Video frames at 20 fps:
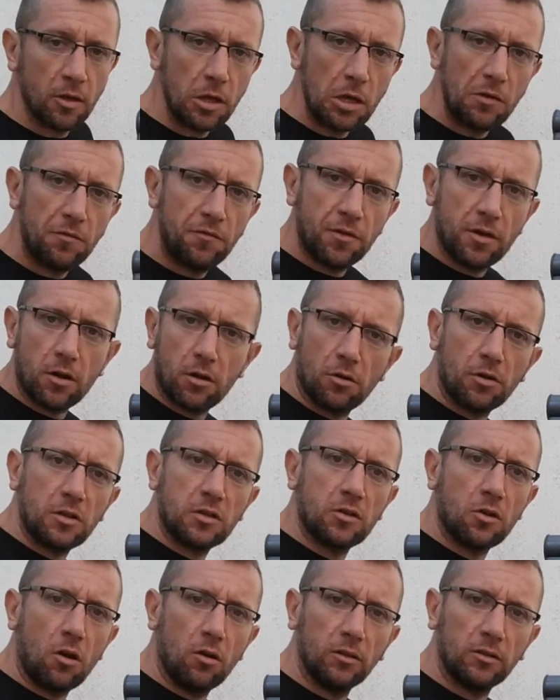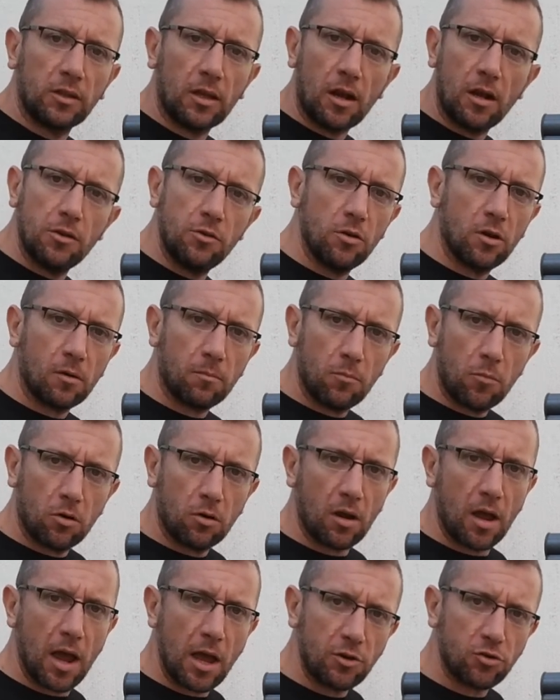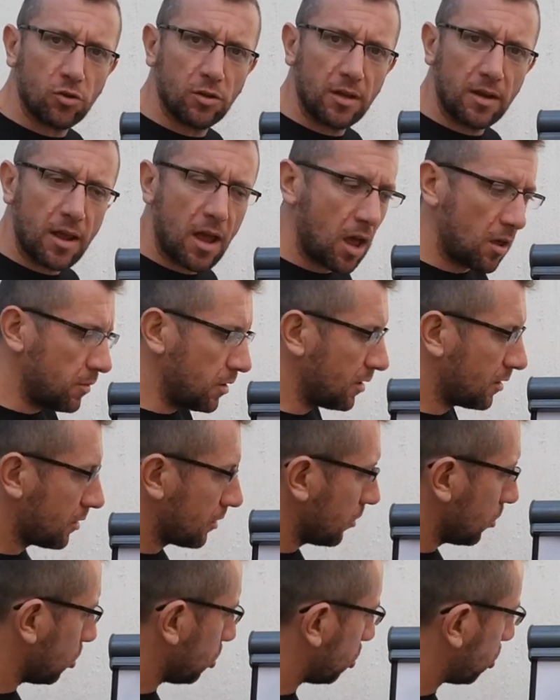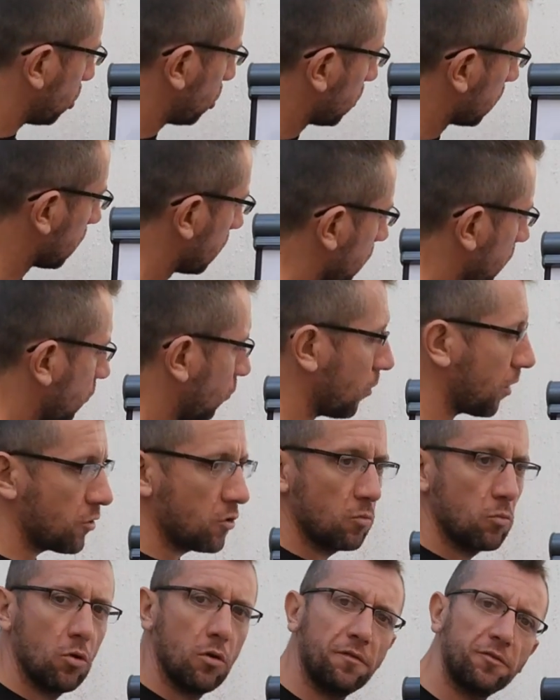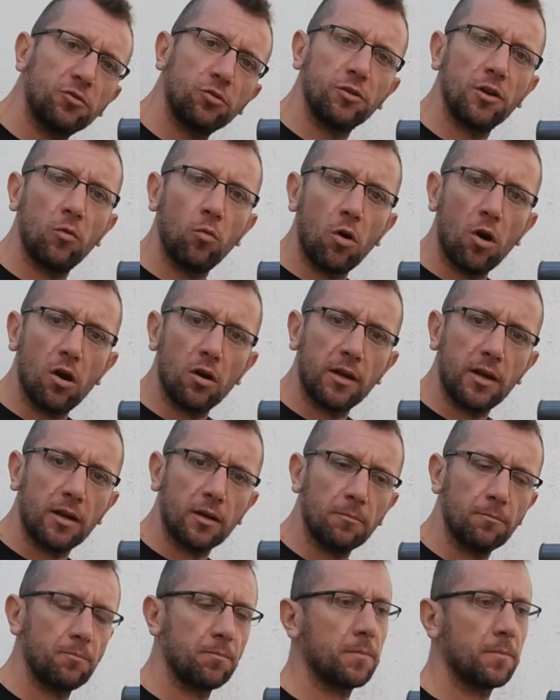If you're horizontal, you are more hydrodynamic when you move through the water,